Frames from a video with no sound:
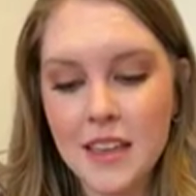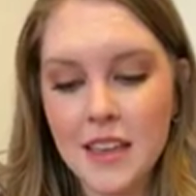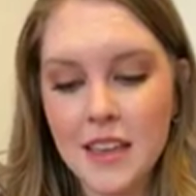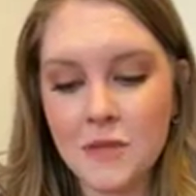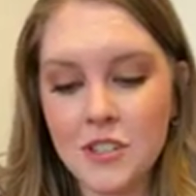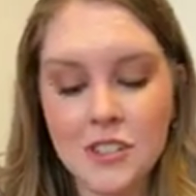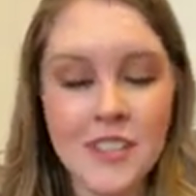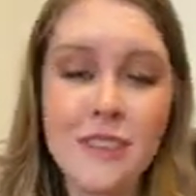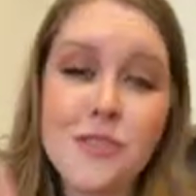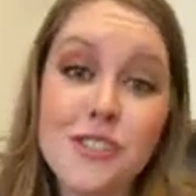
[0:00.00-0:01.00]
It was
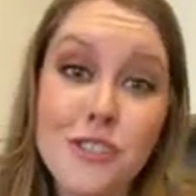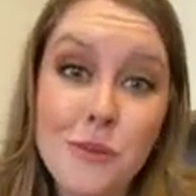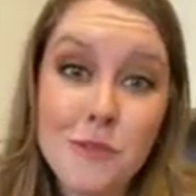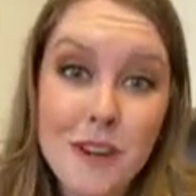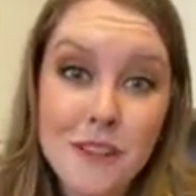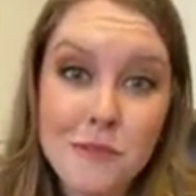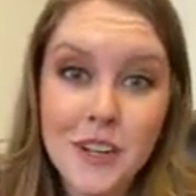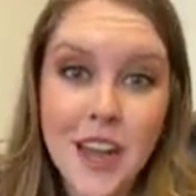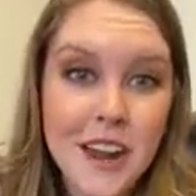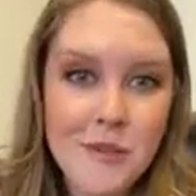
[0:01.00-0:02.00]
just so much better than the
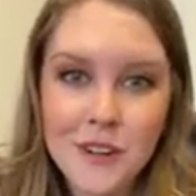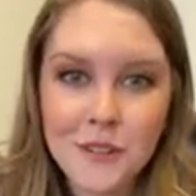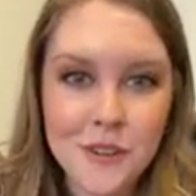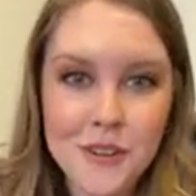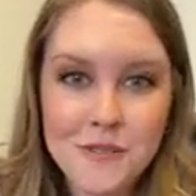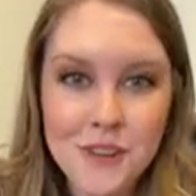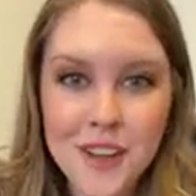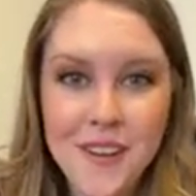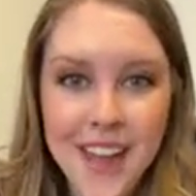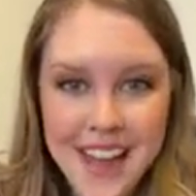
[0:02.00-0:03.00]
book. I don't want to ruin it for
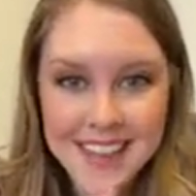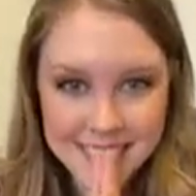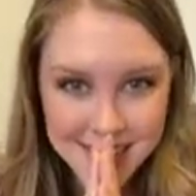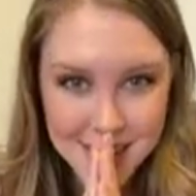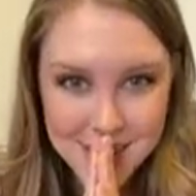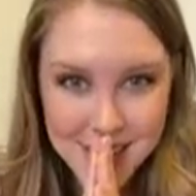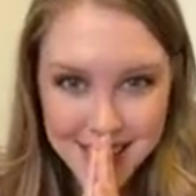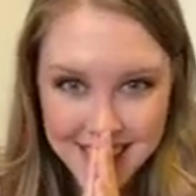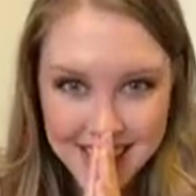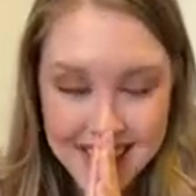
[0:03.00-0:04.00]
you. I had to stop
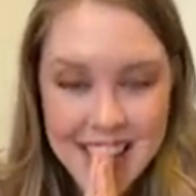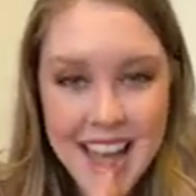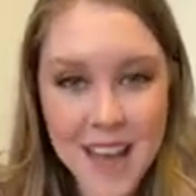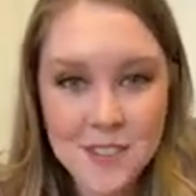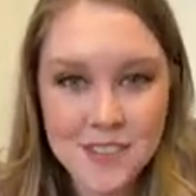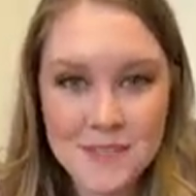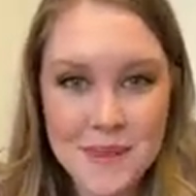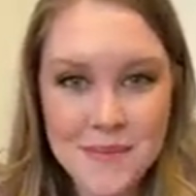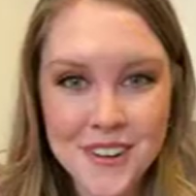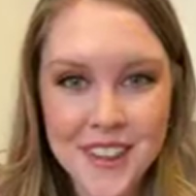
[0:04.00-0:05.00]
talking. I have to
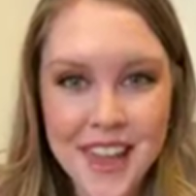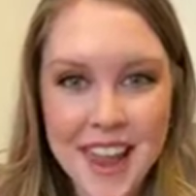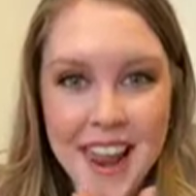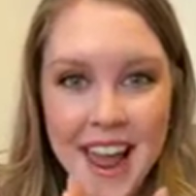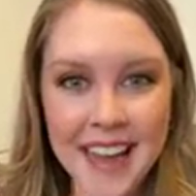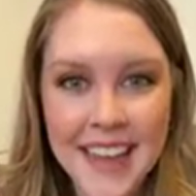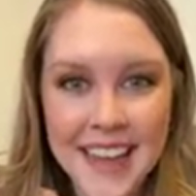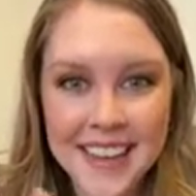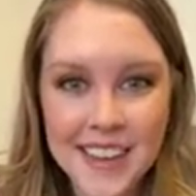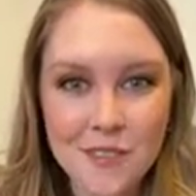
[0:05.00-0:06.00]
remember that I
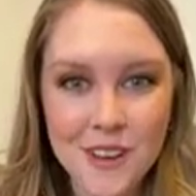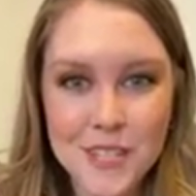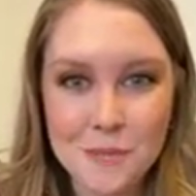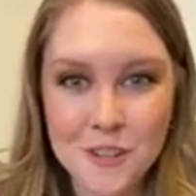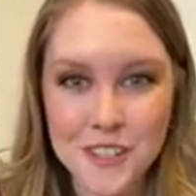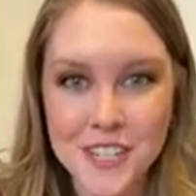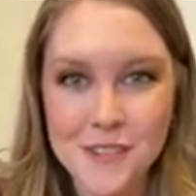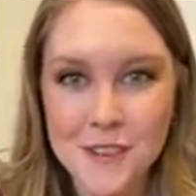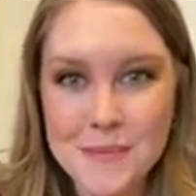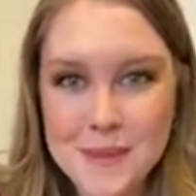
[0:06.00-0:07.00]
can't give away spoilers
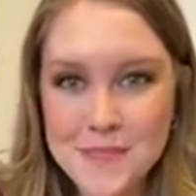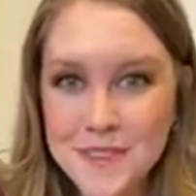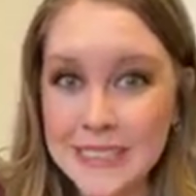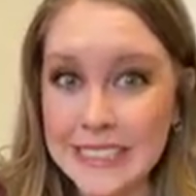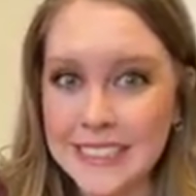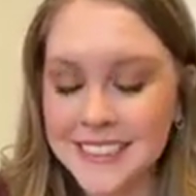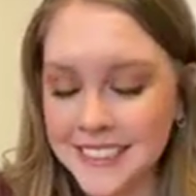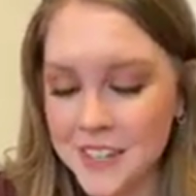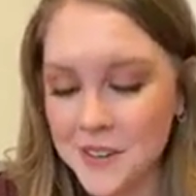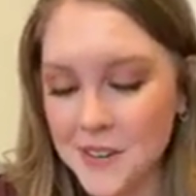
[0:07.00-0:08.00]
for people.
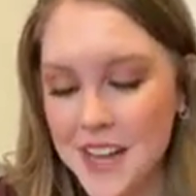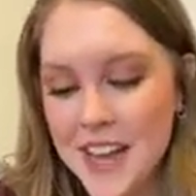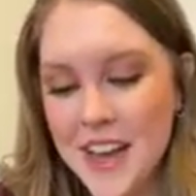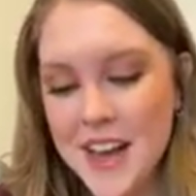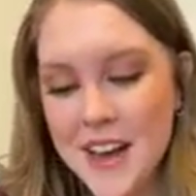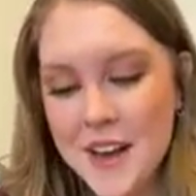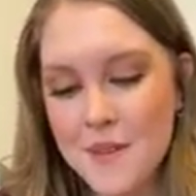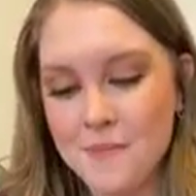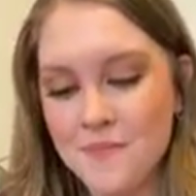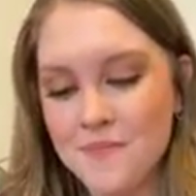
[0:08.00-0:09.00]
So
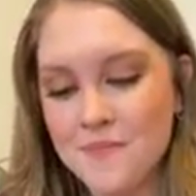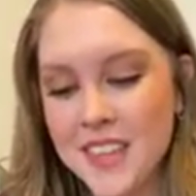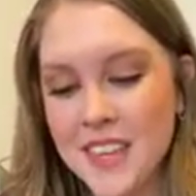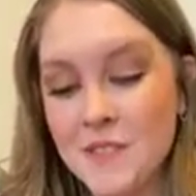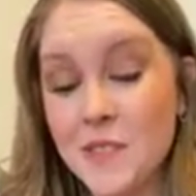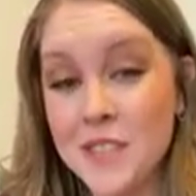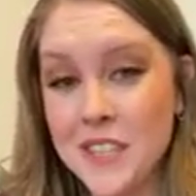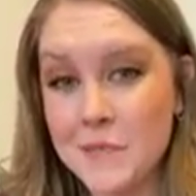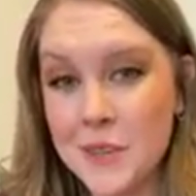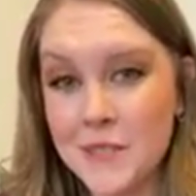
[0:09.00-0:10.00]
if you've
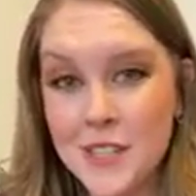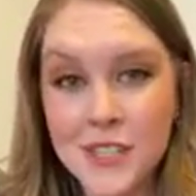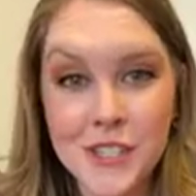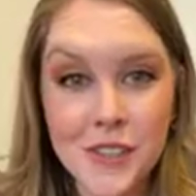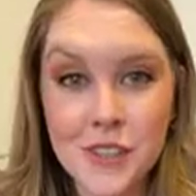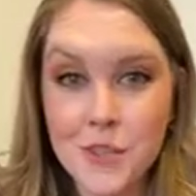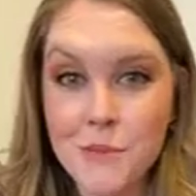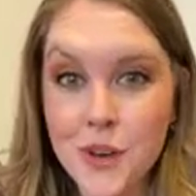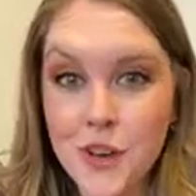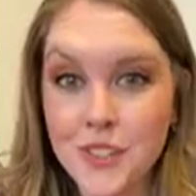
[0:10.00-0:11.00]
seen the movie, just know that the
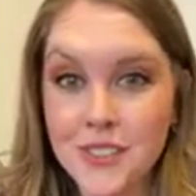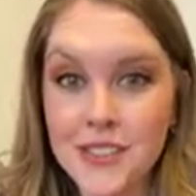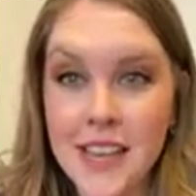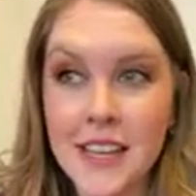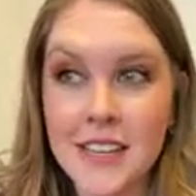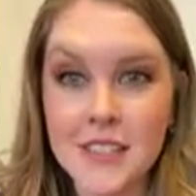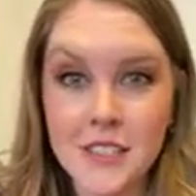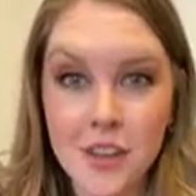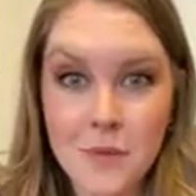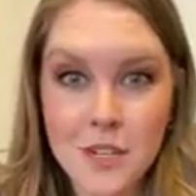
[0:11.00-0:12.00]
book ended
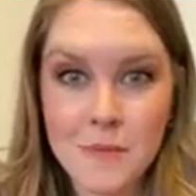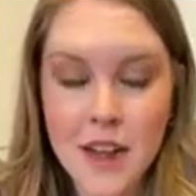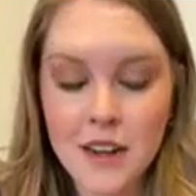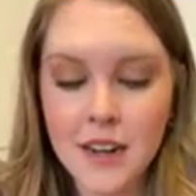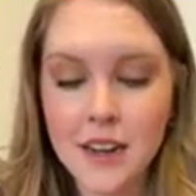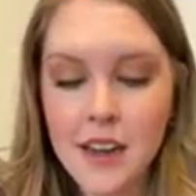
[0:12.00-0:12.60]
so much better.